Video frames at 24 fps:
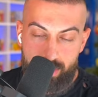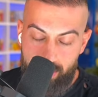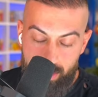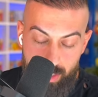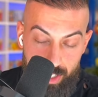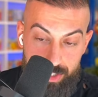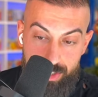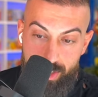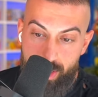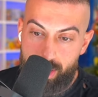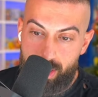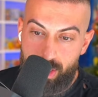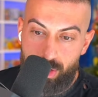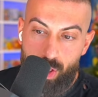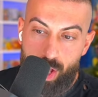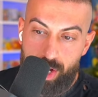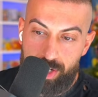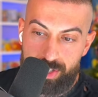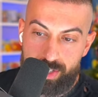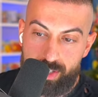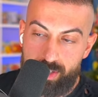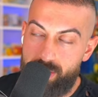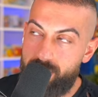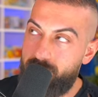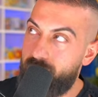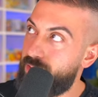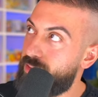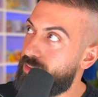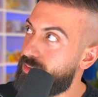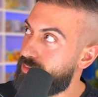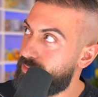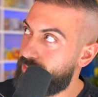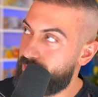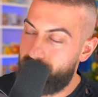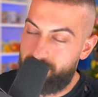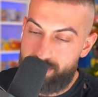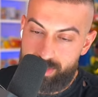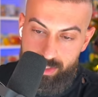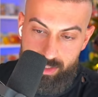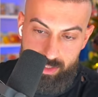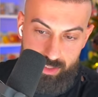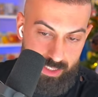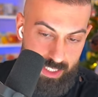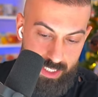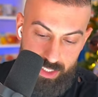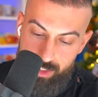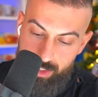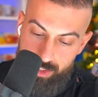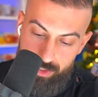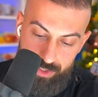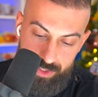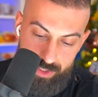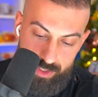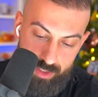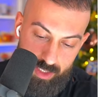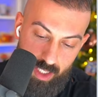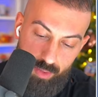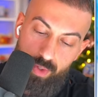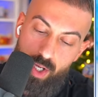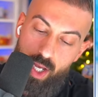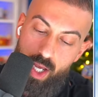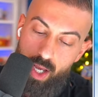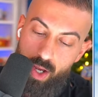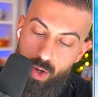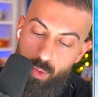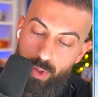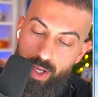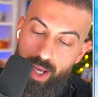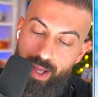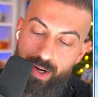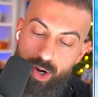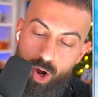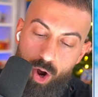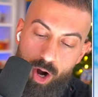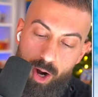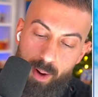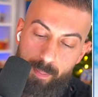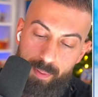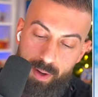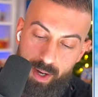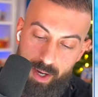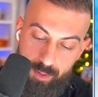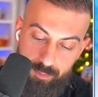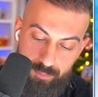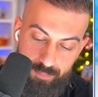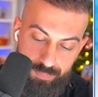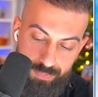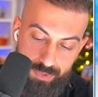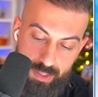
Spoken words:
Legendary Collection and E-Series and stuff. We got an Arbok.